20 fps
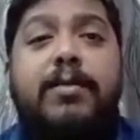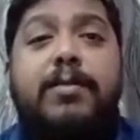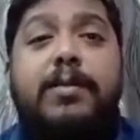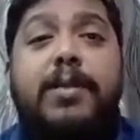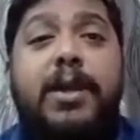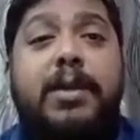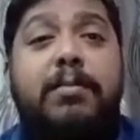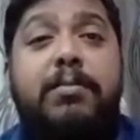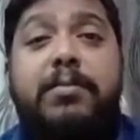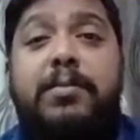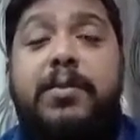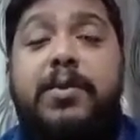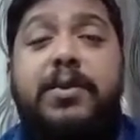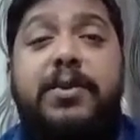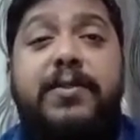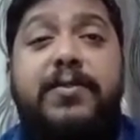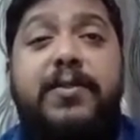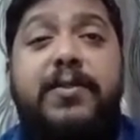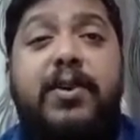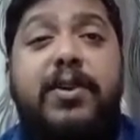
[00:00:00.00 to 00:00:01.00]
Then
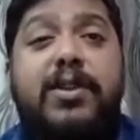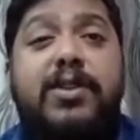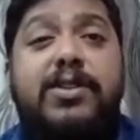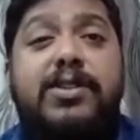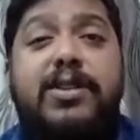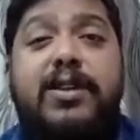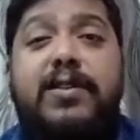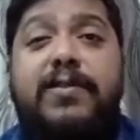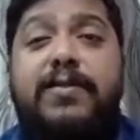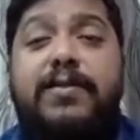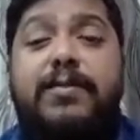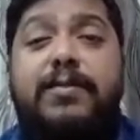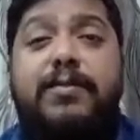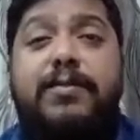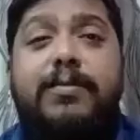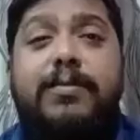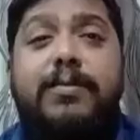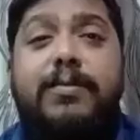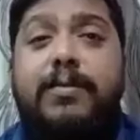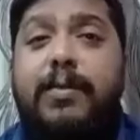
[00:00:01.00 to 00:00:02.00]
reward yourself.
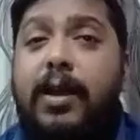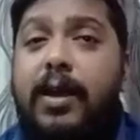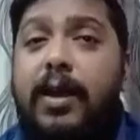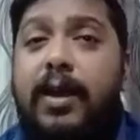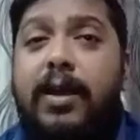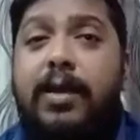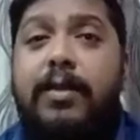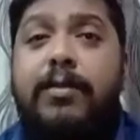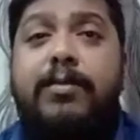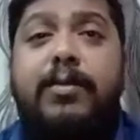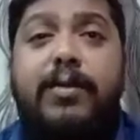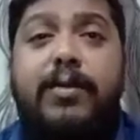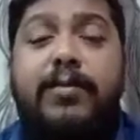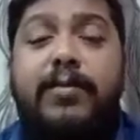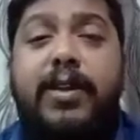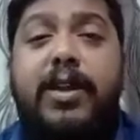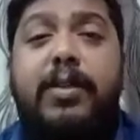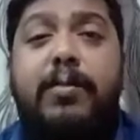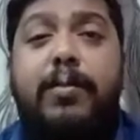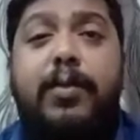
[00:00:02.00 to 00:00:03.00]
Again,
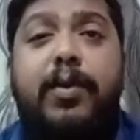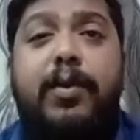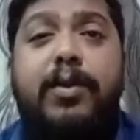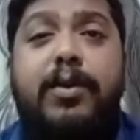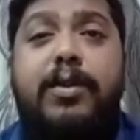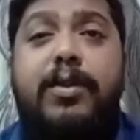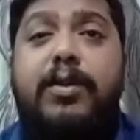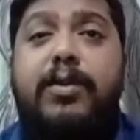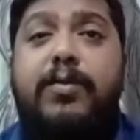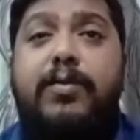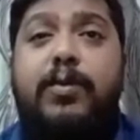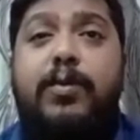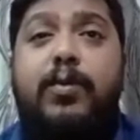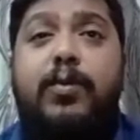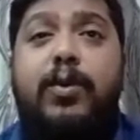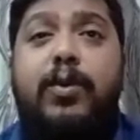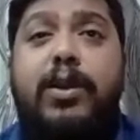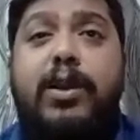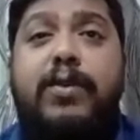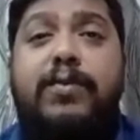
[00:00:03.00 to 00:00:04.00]
very important.
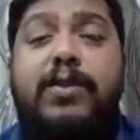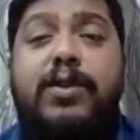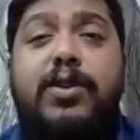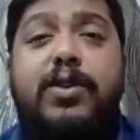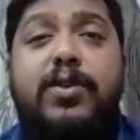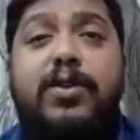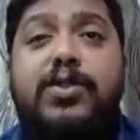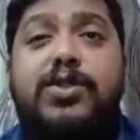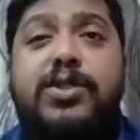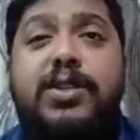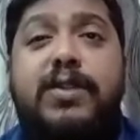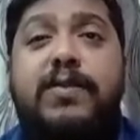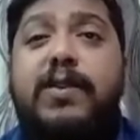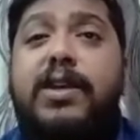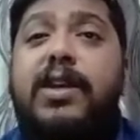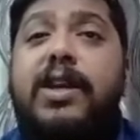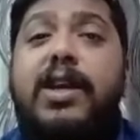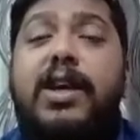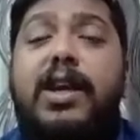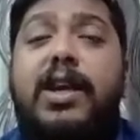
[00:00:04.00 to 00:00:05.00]
Whatever you're
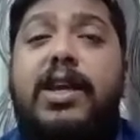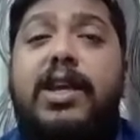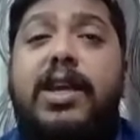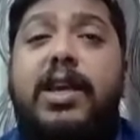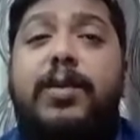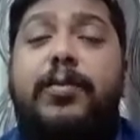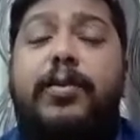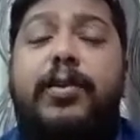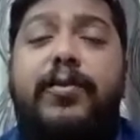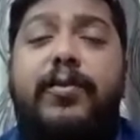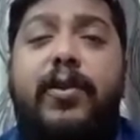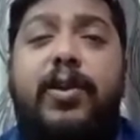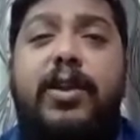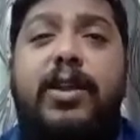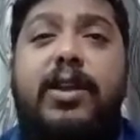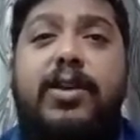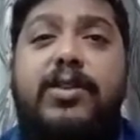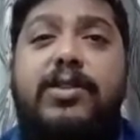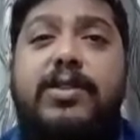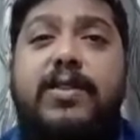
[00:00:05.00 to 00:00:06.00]
achieving, keep
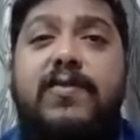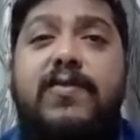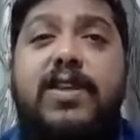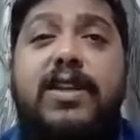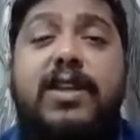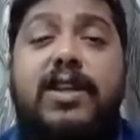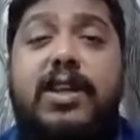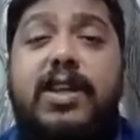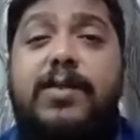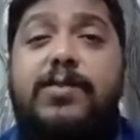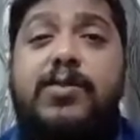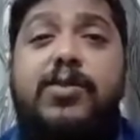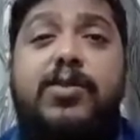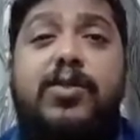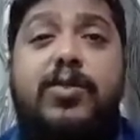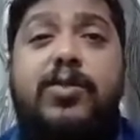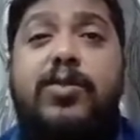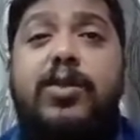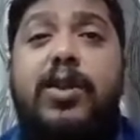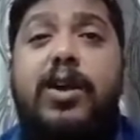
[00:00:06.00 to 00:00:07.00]
rewarding yourself. That keeps
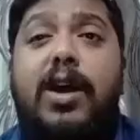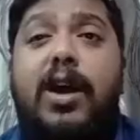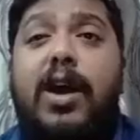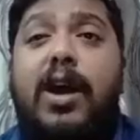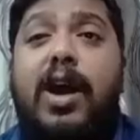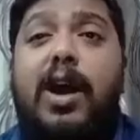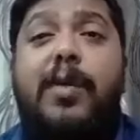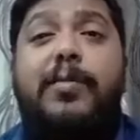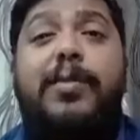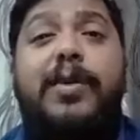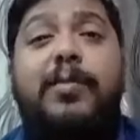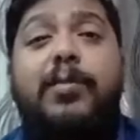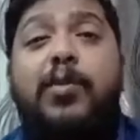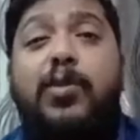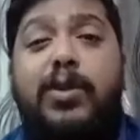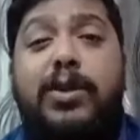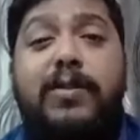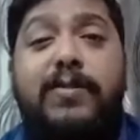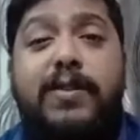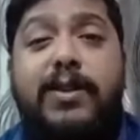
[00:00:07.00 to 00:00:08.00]
you up and
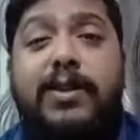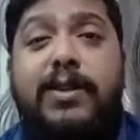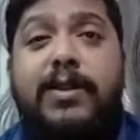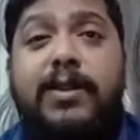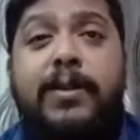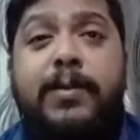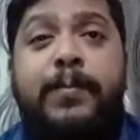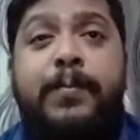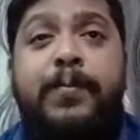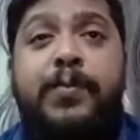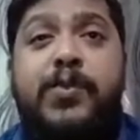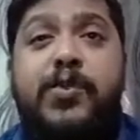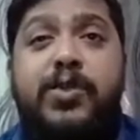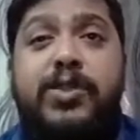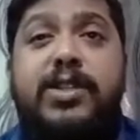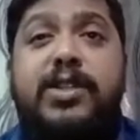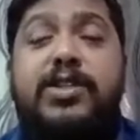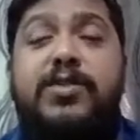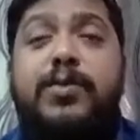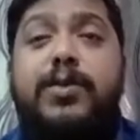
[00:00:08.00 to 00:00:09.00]
motivated. So
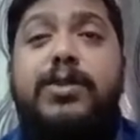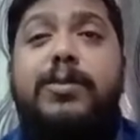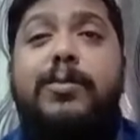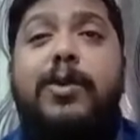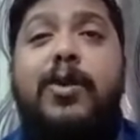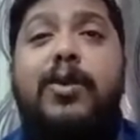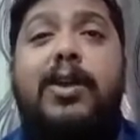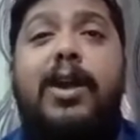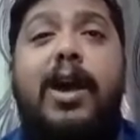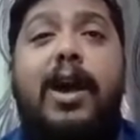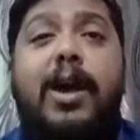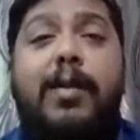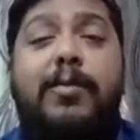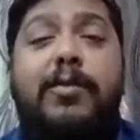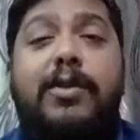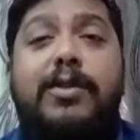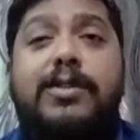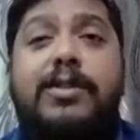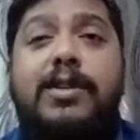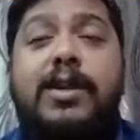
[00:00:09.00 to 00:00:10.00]
this was about
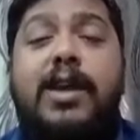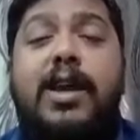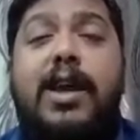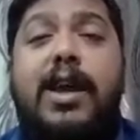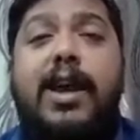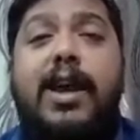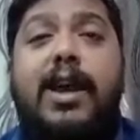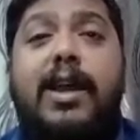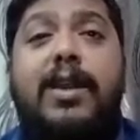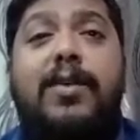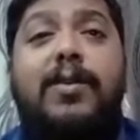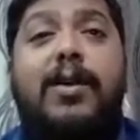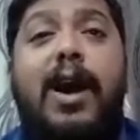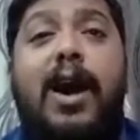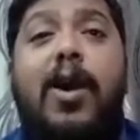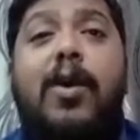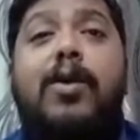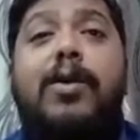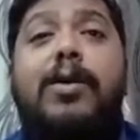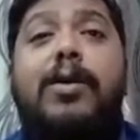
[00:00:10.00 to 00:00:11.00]
habits, and
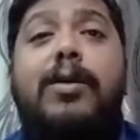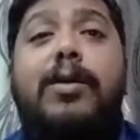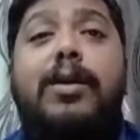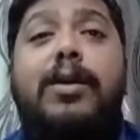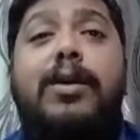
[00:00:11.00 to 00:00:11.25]
how